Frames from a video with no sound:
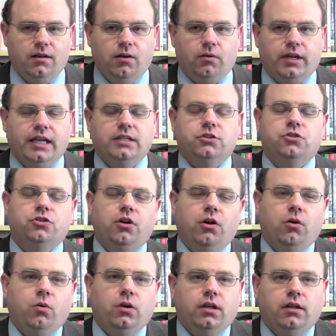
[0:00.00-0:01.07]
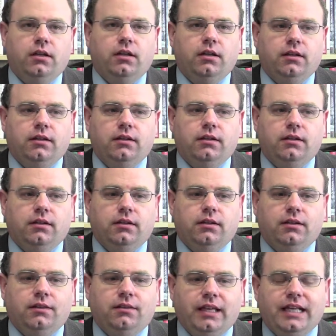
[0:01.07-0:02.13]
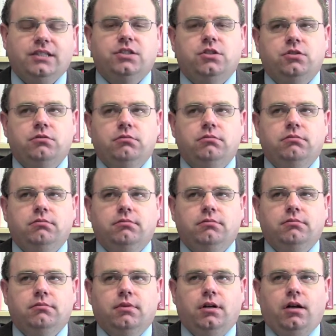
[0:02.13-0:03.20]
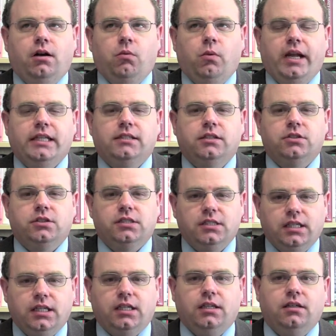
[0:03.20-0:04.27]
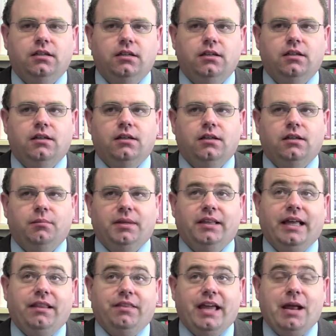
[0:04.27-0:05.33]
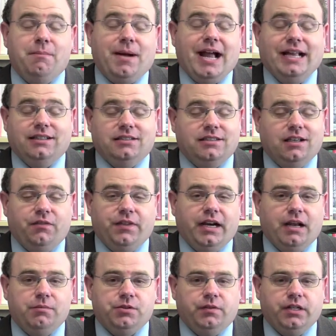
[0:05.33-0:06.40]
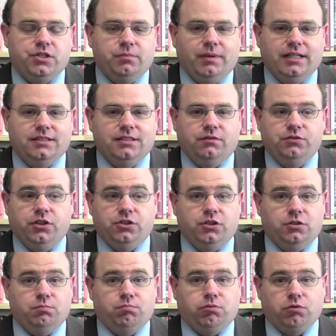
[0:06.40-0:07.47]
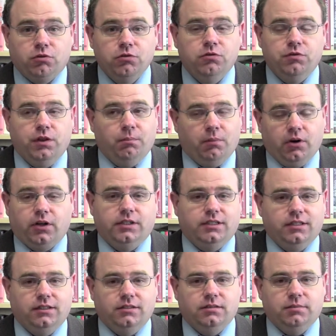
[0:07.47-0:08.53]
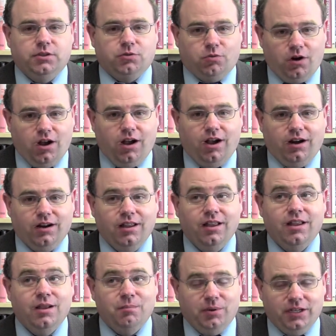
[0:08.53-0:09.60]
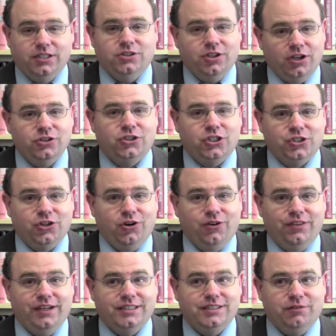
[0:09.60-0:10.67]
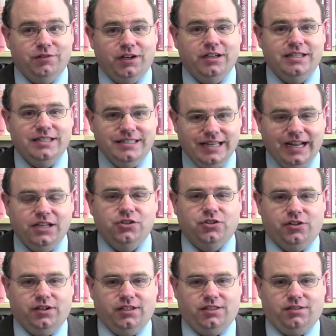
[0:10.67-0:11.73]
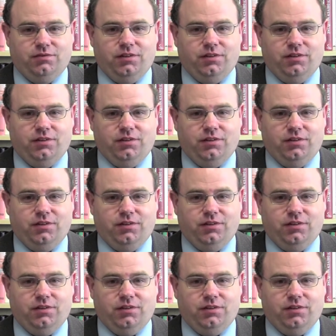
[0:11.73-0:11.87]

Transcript: Okay, so that's a way to see. I mean, that, that by itself, that observation by itself doesn't prove that mercantilism is wrong, but it does show that it's a very dangerous